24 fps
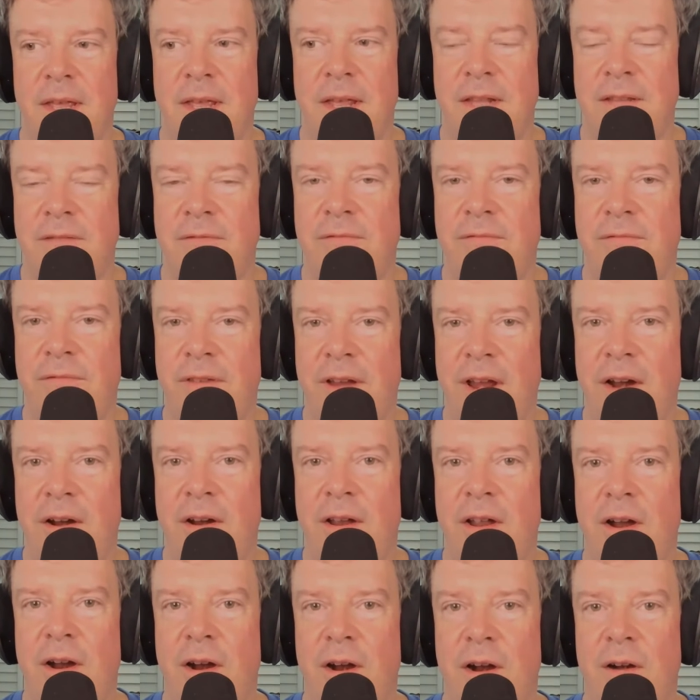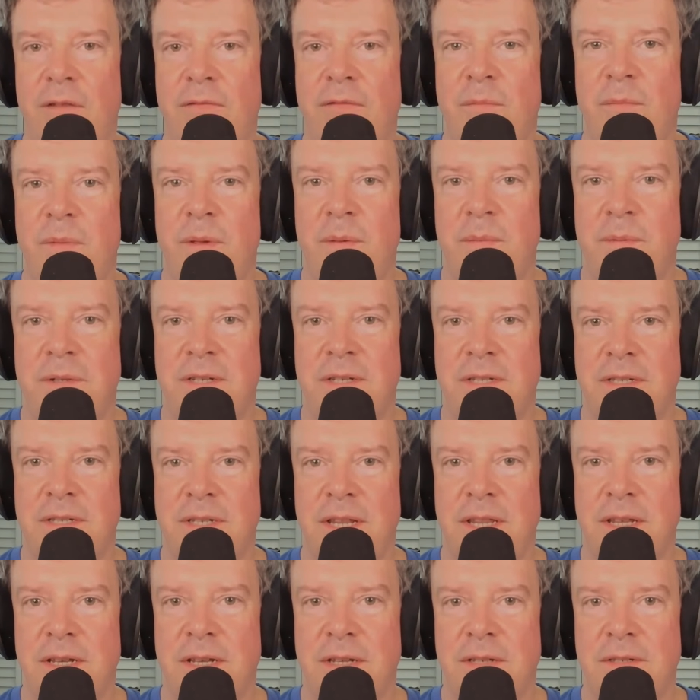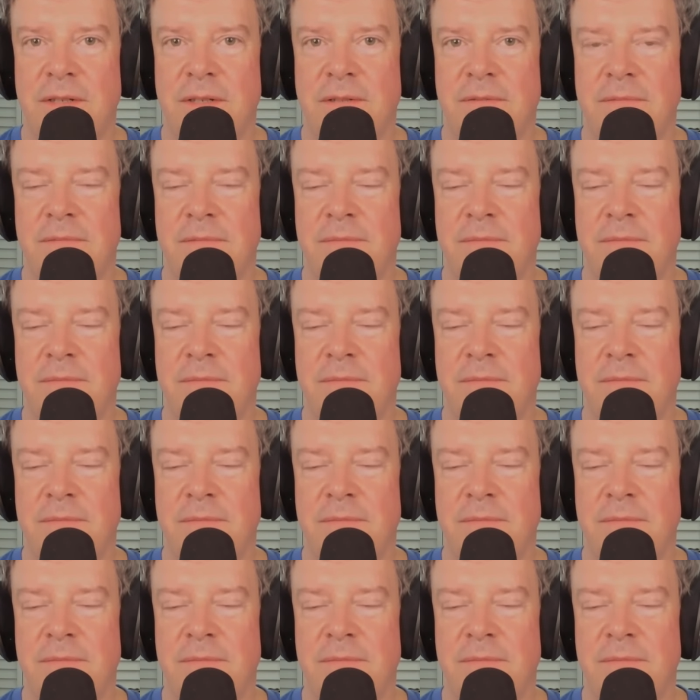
It's very hard for people to see this.